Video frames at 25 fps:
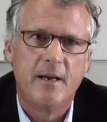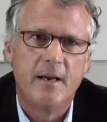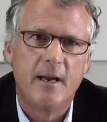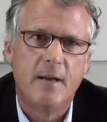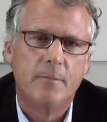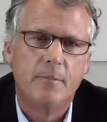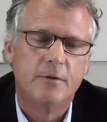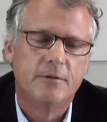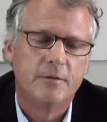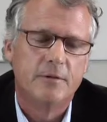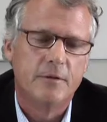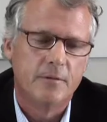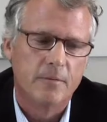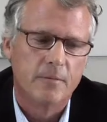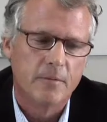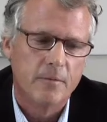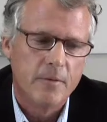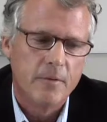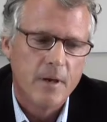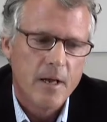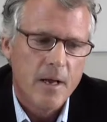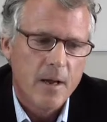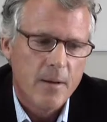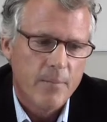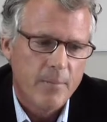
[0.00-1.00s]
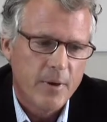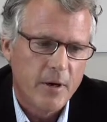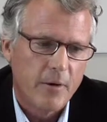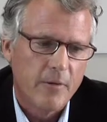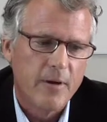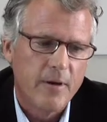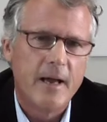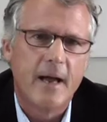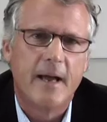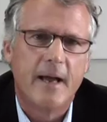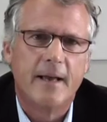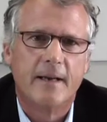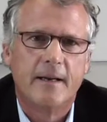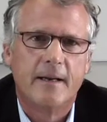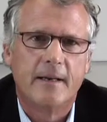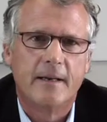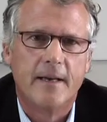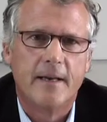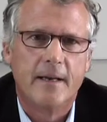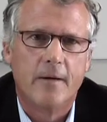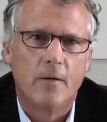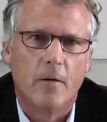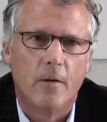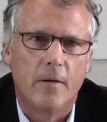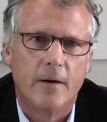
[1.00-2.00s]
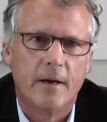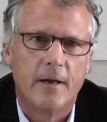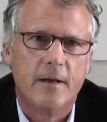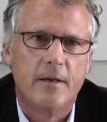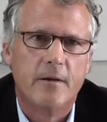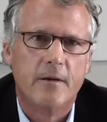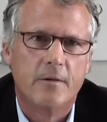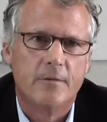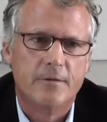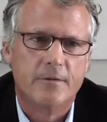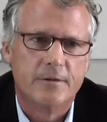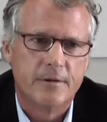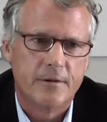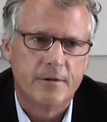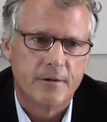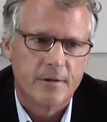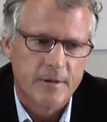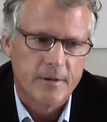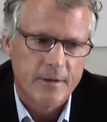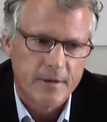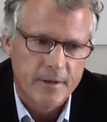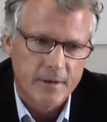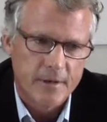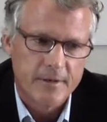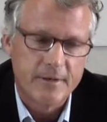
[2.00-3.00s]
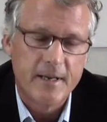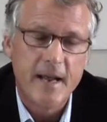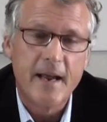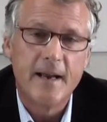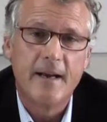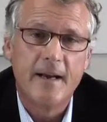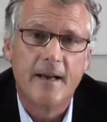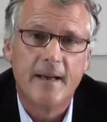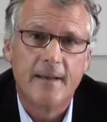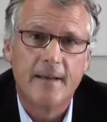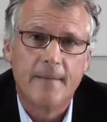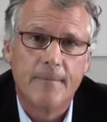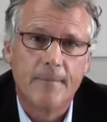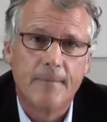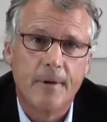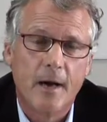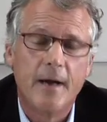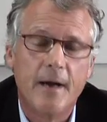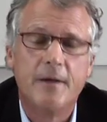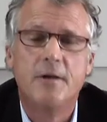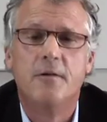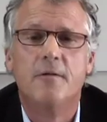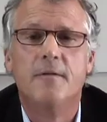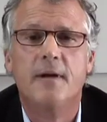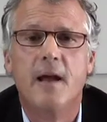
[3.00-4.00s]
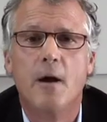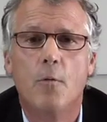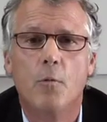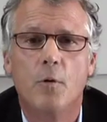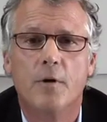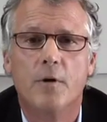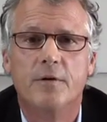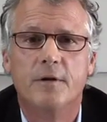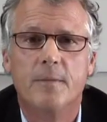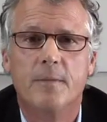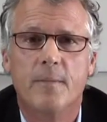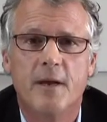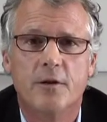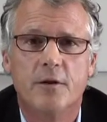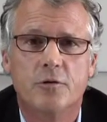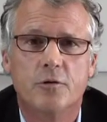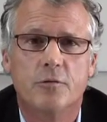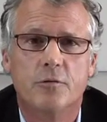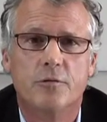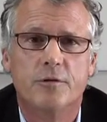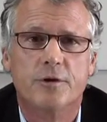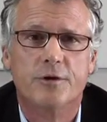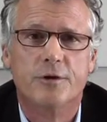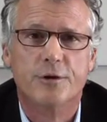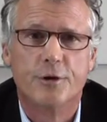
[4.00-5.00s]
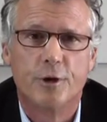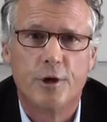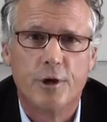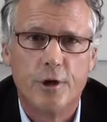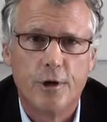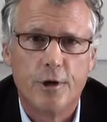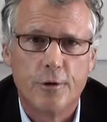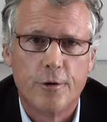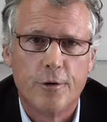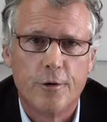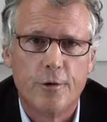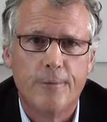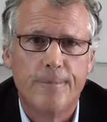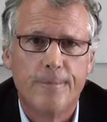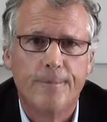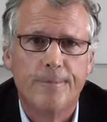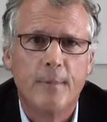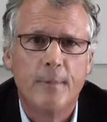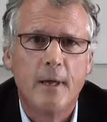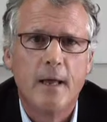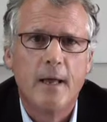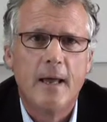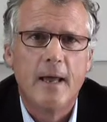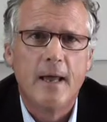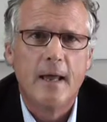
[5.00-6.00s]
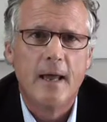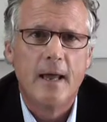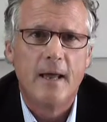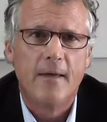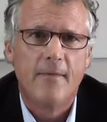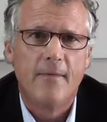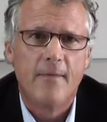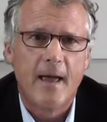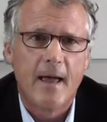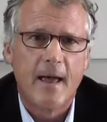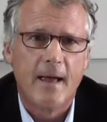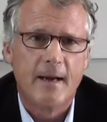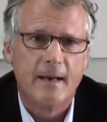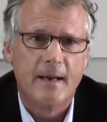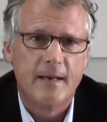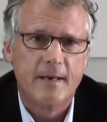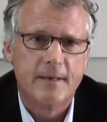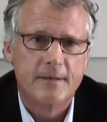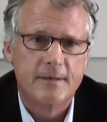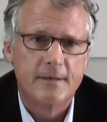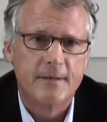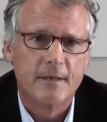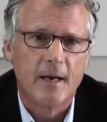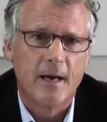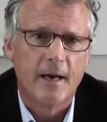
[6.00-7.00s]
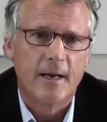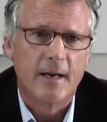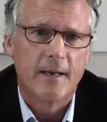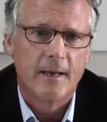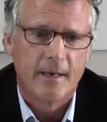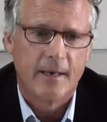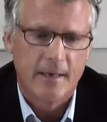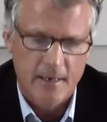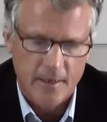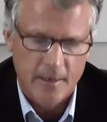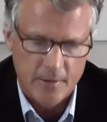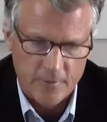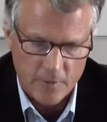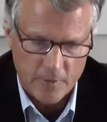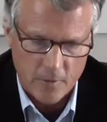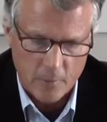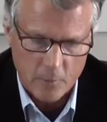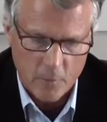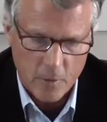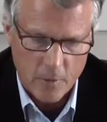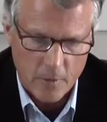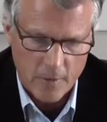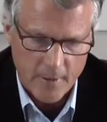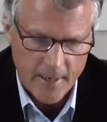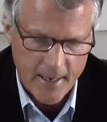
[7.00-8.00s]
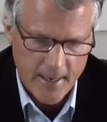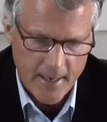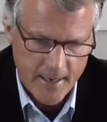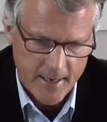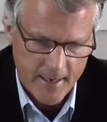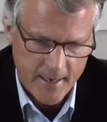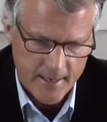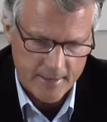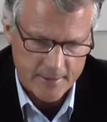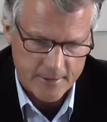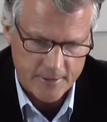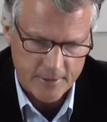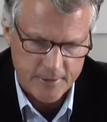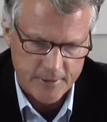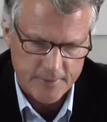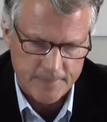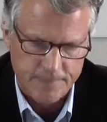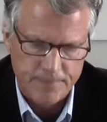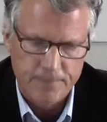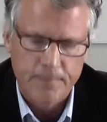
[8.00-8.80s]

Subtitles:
able to periodically audit the data on your network to make sure it's secure and that it is not getting into the wrong hands.